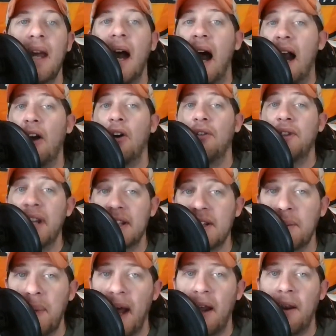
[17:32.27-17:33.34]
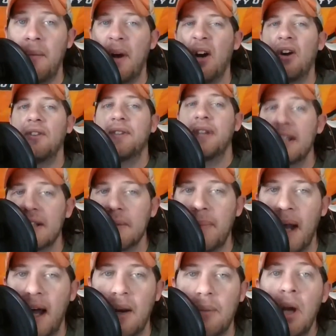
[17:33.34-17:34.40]
I heard this about him. I heard this
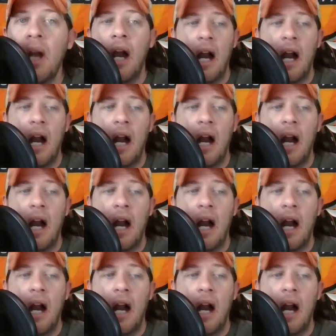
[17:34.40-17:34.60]
about him.